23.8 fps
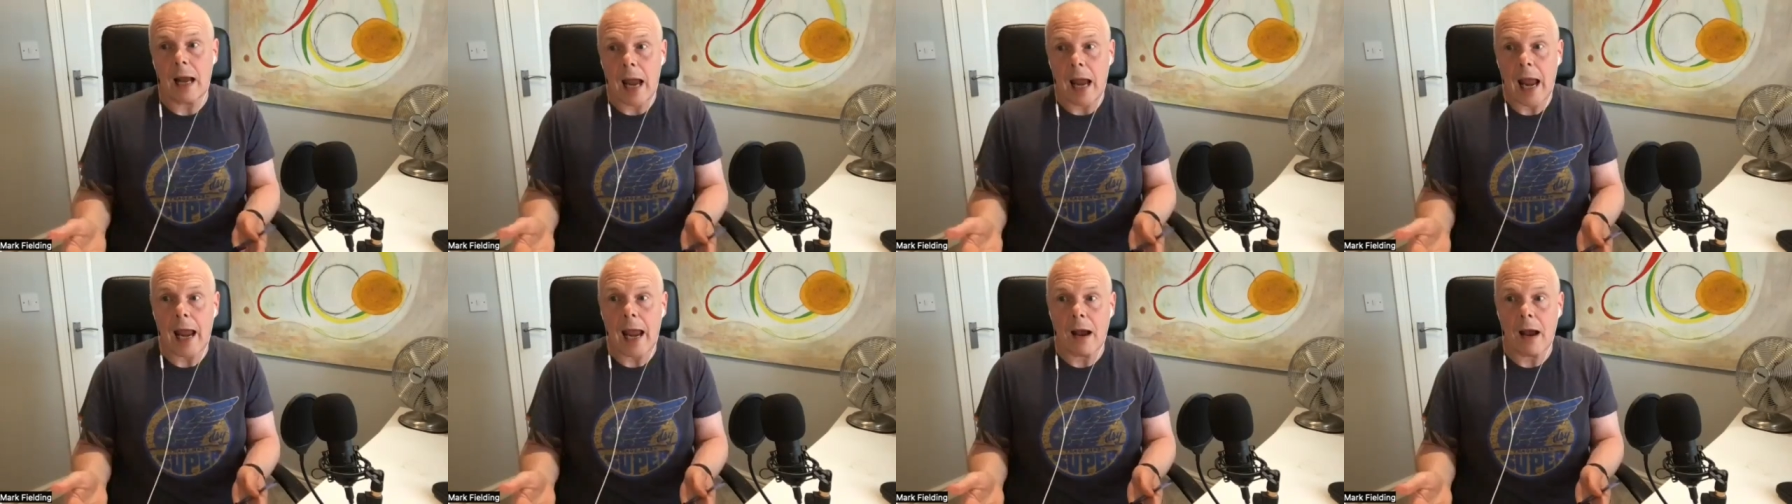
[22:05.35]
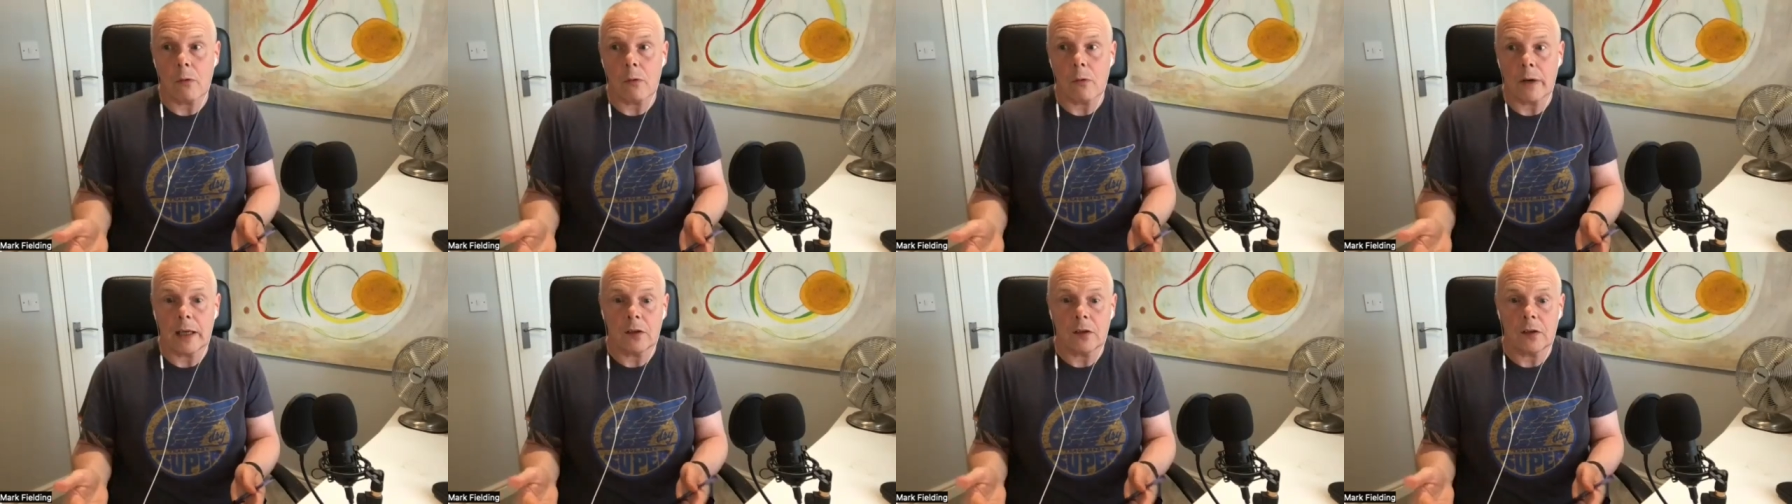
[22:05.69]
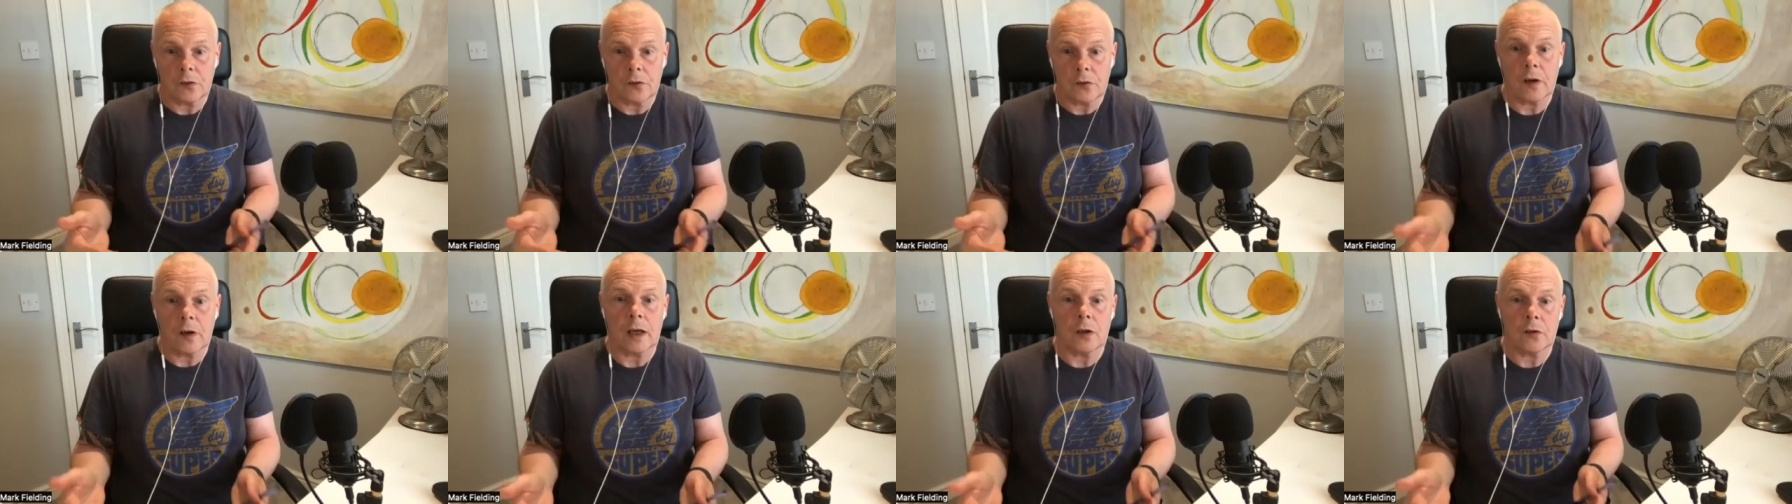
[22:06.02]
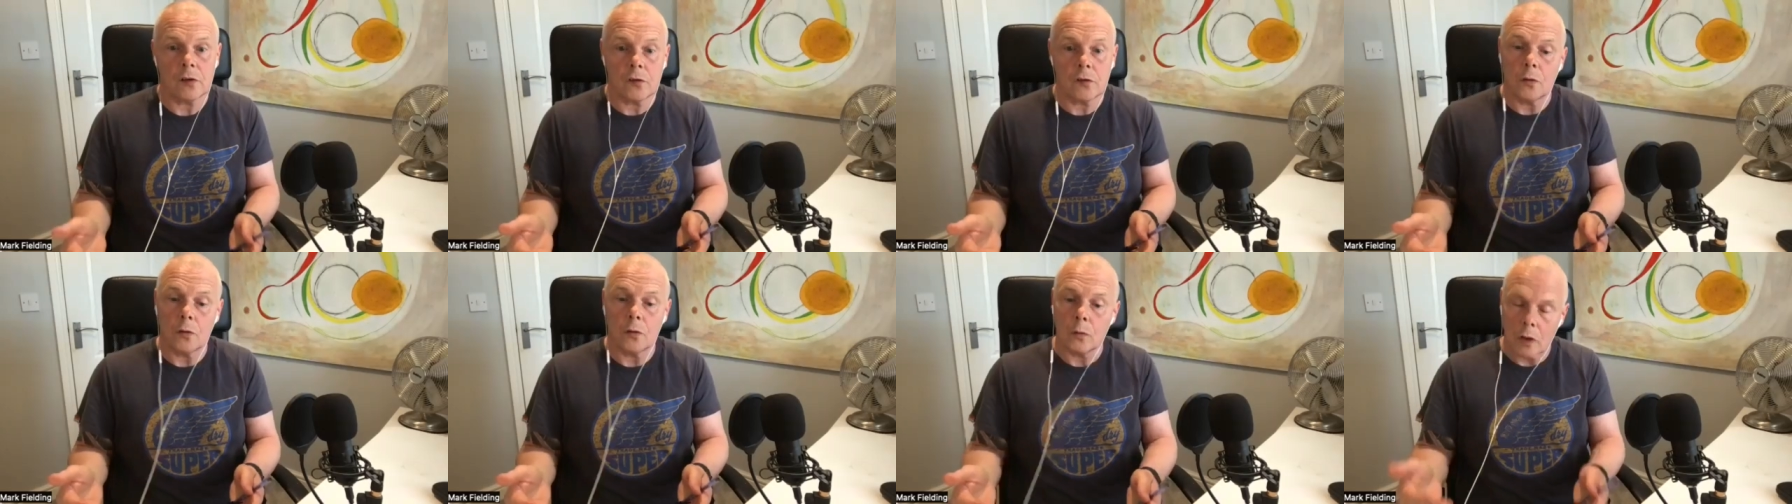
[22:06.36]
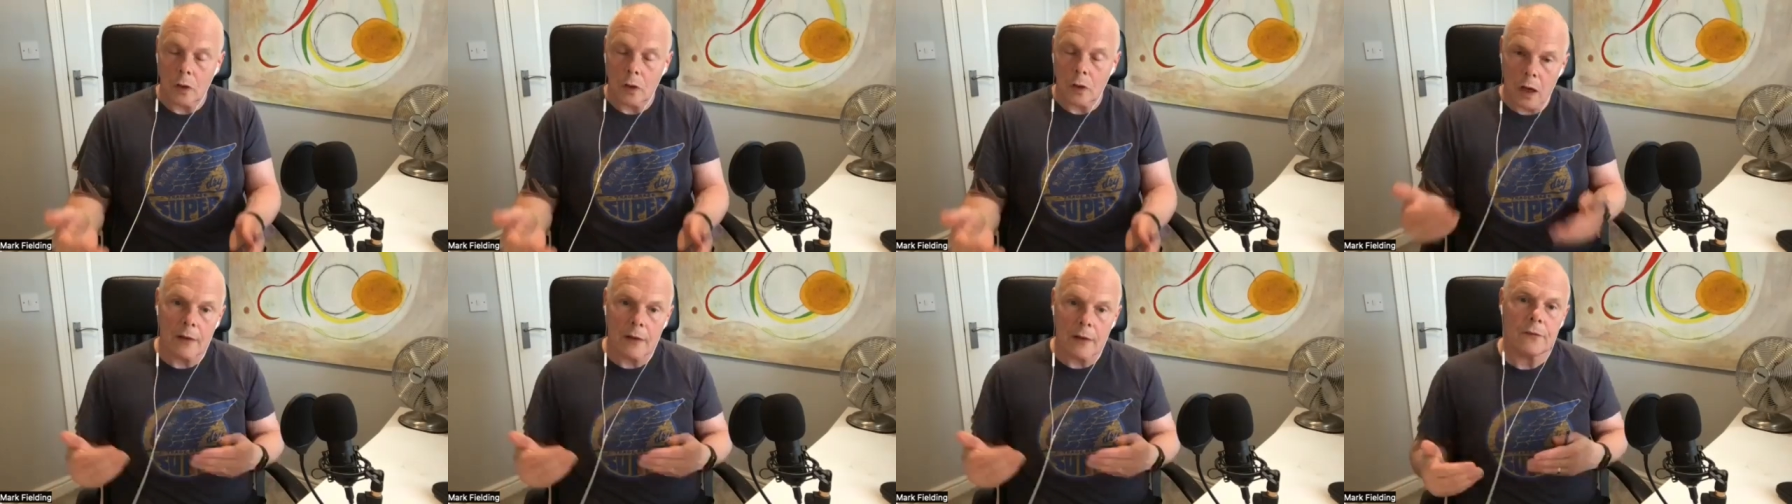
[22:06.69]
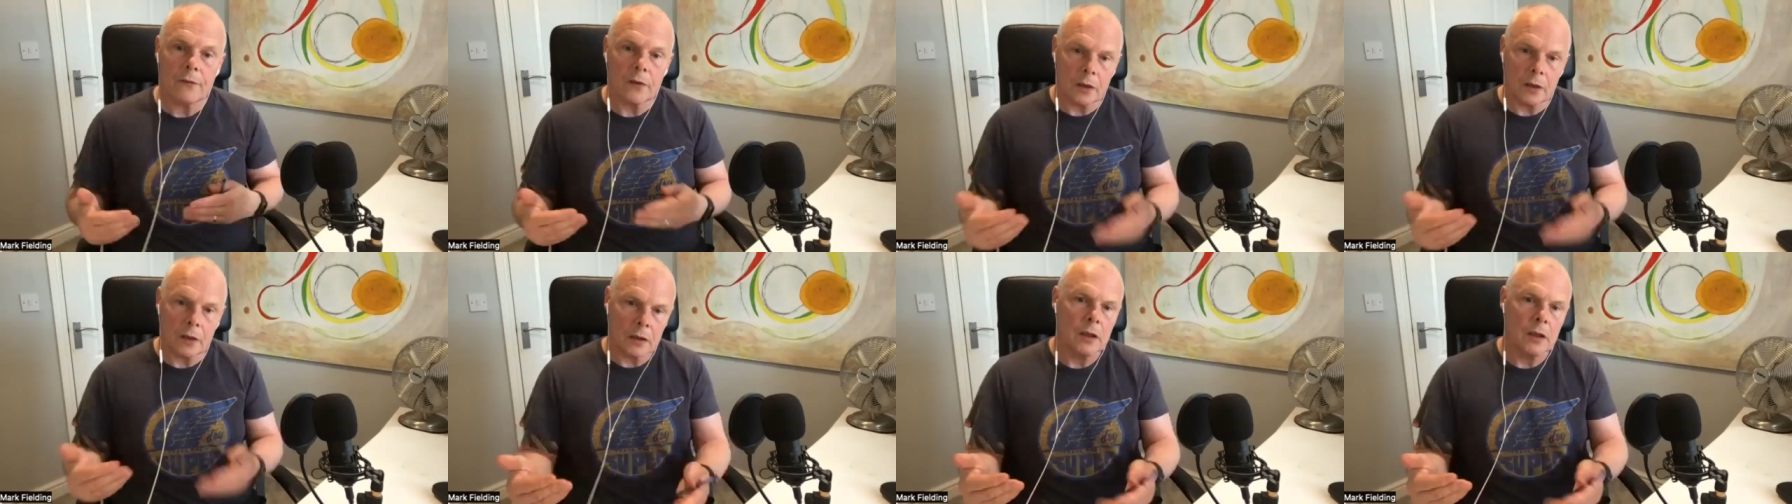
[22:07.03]
how, it's changed your life
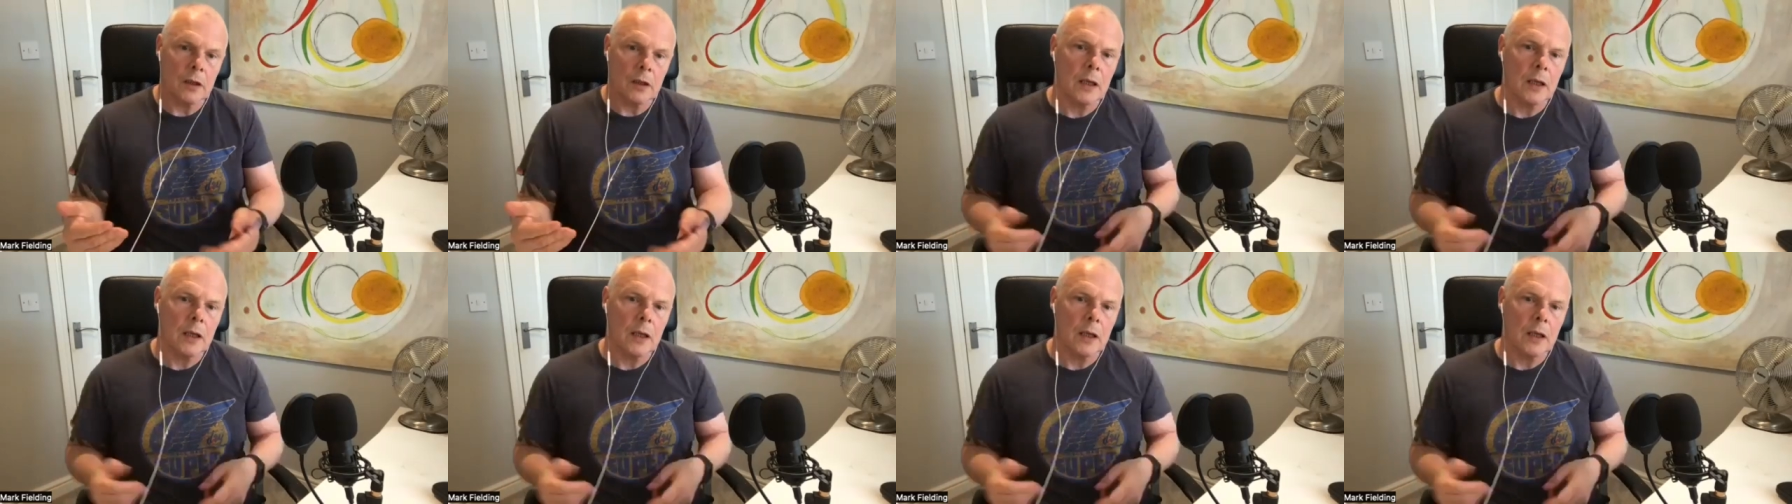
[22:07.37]
and